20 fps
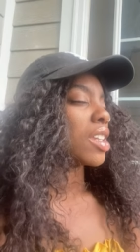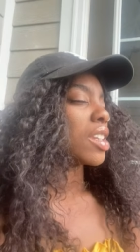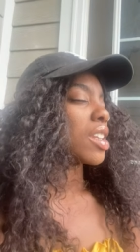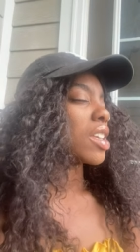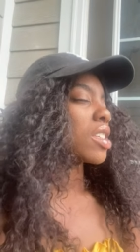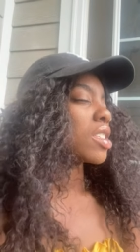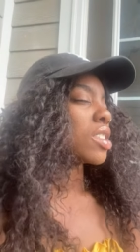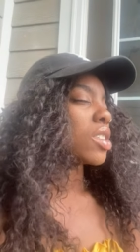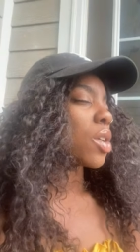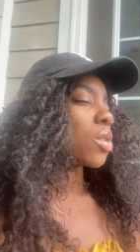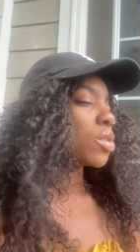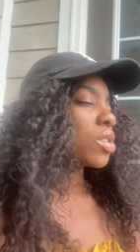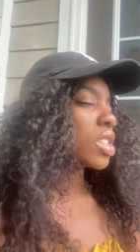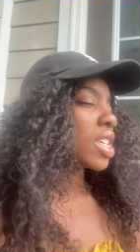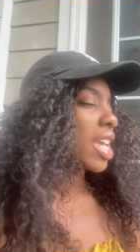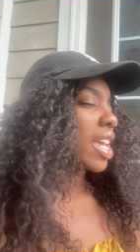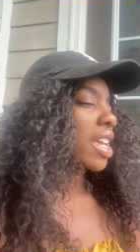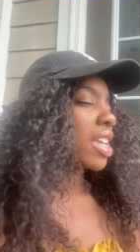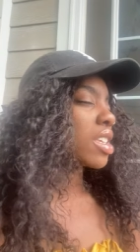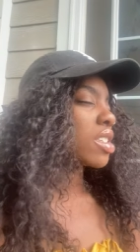because no
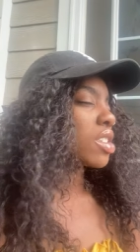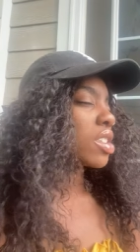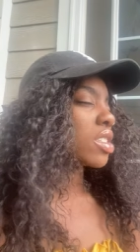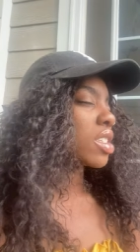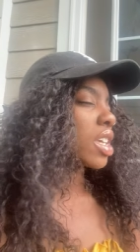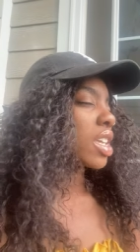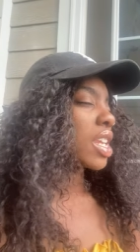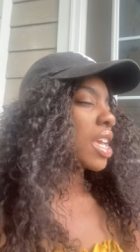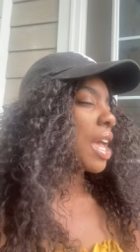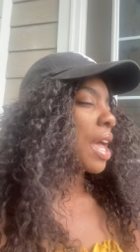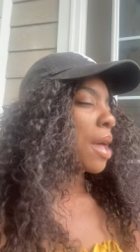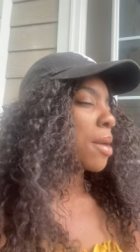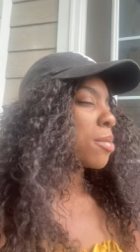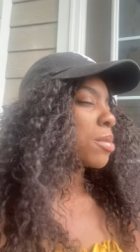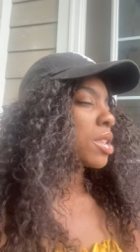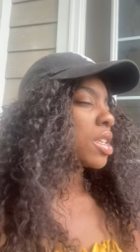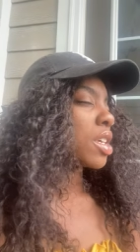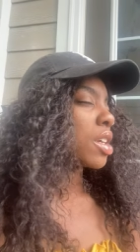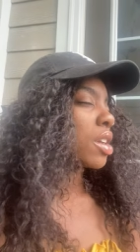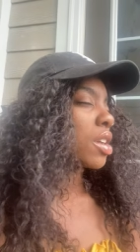change is going to
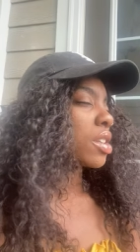happen here.